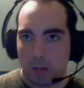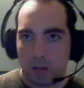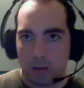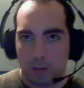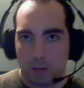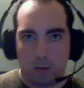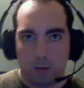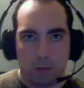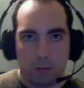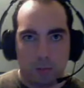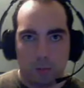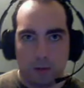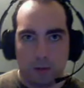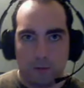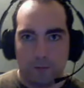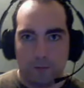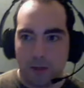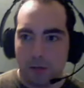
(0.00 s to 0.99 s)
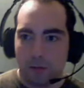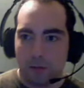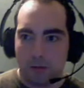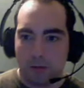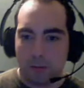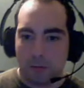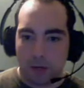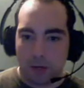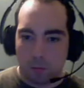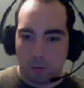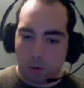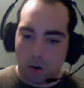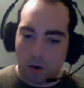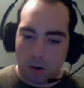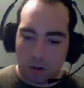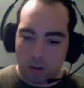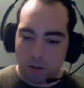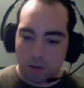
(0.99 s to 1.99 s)
what feels to be a
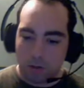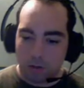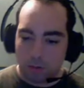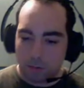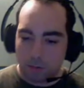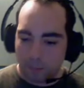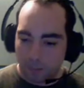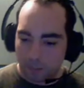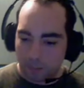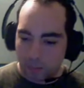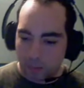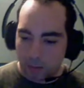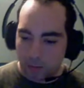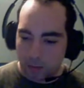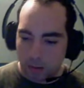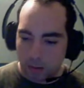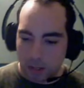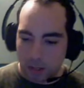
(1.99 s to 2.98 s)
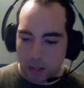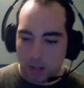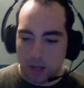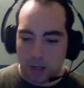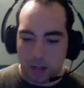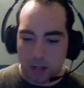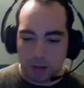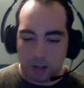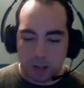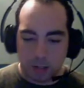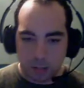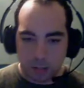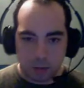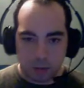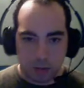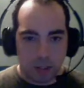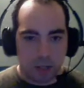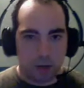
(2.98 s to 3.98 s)
wall, and any light you
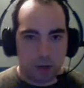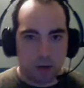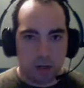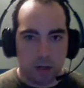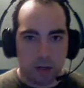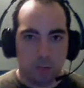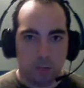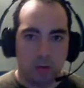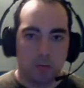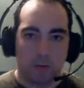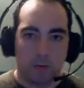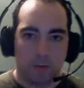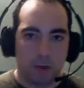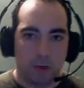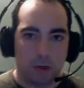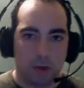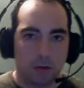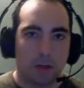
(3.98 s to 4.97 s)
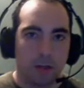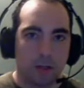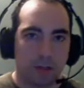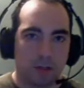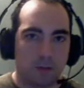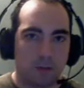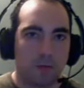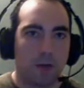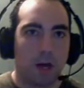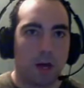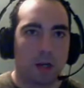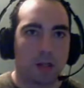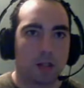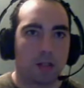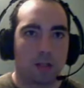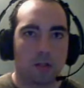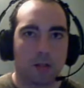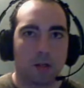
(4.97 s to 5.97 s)
shed on it will reveal it is, in fact,
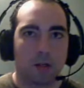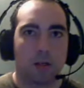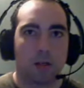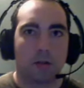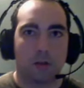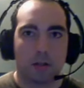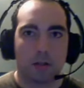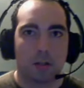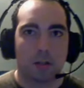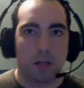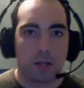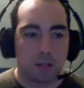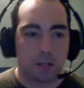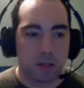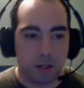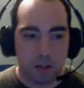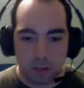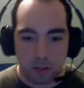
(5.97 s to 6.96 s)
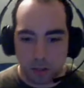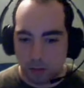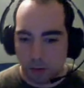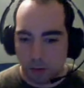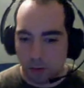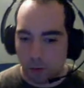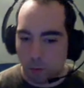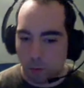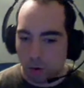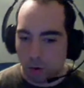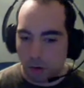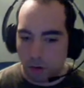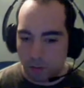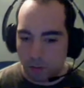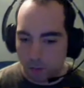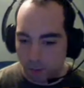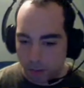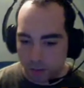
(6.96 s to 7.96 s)
it looks like an interior wall of a
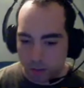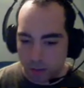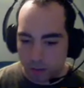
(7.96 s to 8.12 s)
building.